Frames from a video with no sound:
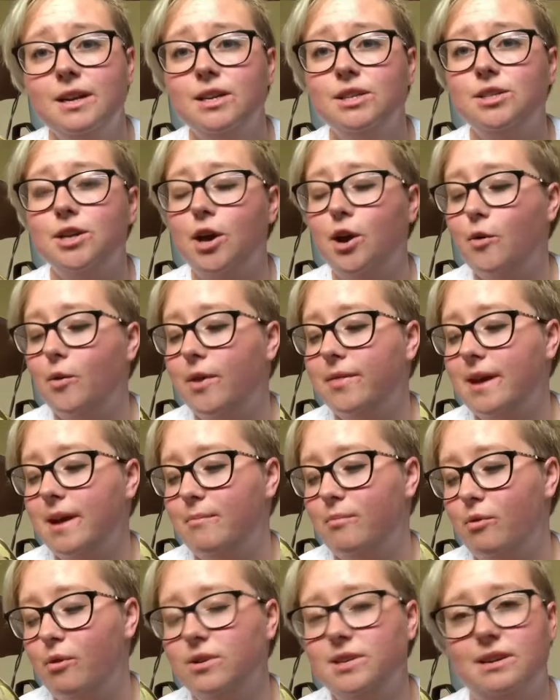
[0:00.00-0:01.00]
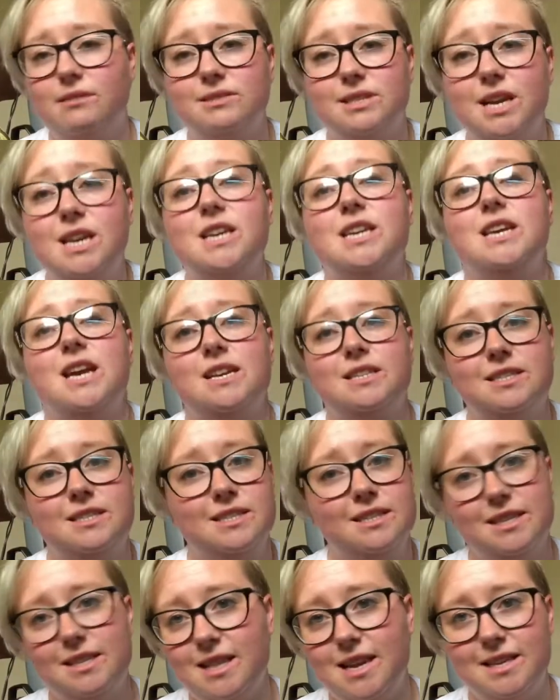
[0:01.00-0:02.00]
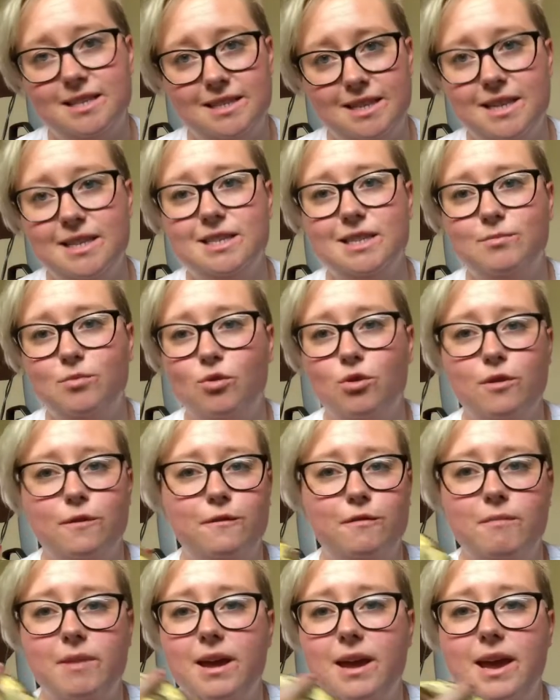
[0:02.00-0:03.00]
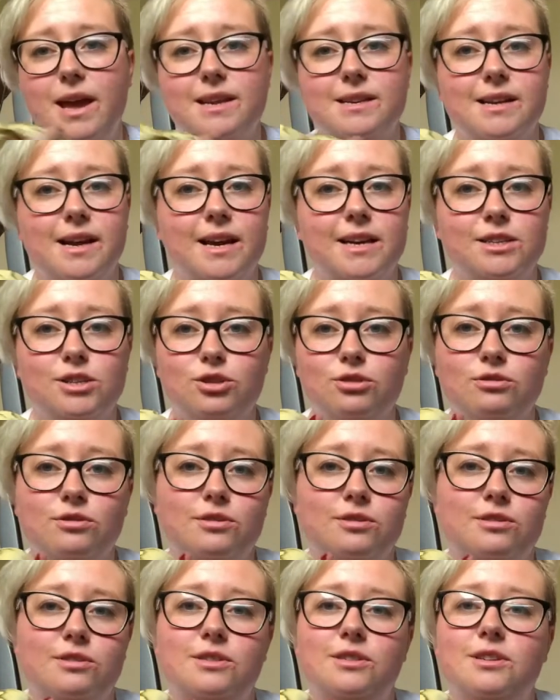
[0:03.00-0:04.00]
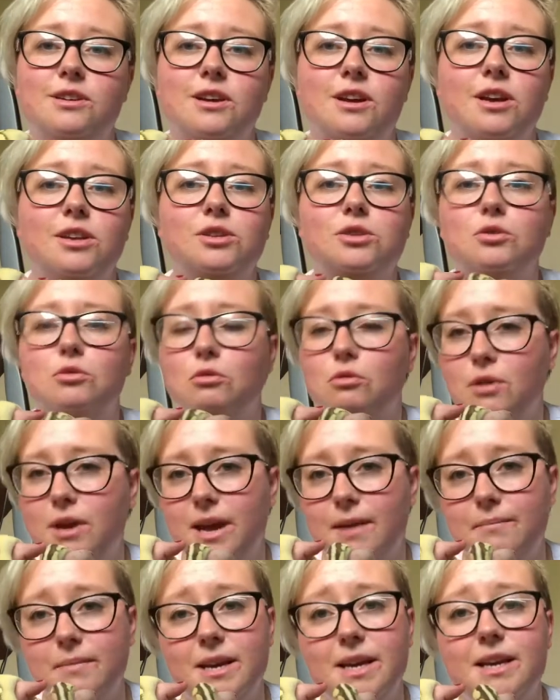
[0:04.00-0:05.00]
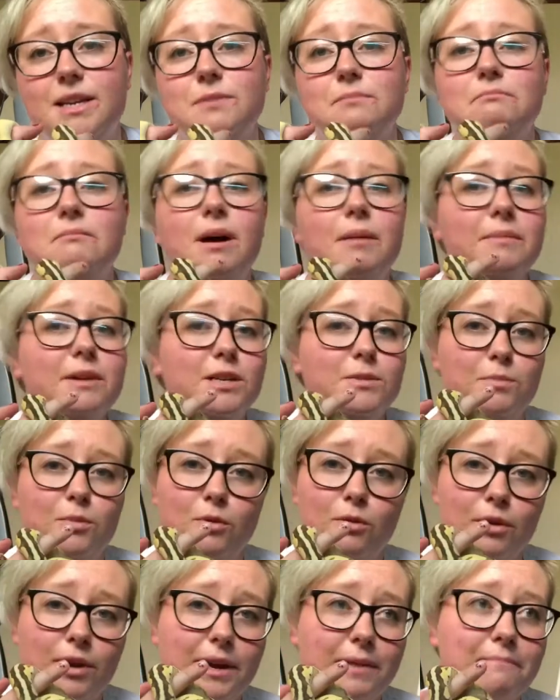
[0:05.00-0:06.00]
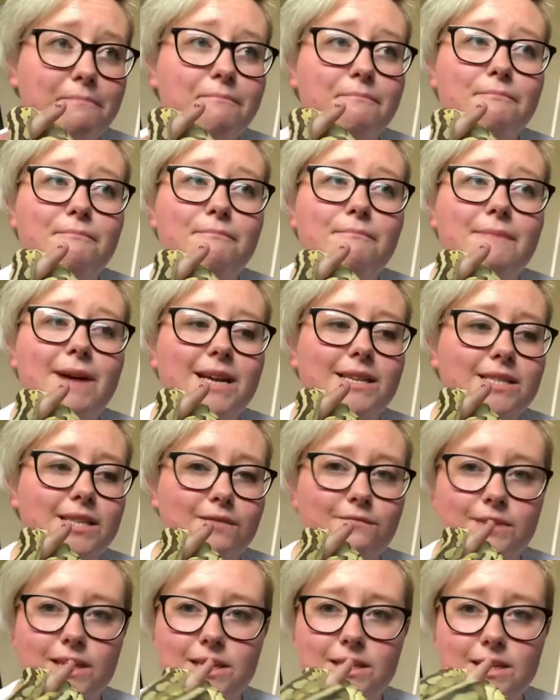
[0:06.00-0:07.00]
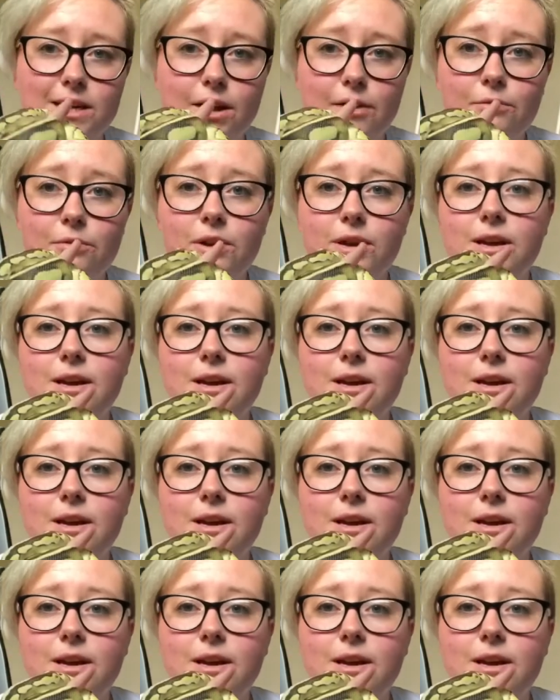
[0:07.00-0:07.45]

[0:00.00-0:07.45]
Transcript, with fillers: So at that point I was like, yes, this is the boy for me and I just adore him. He's mummy's boy, massively so.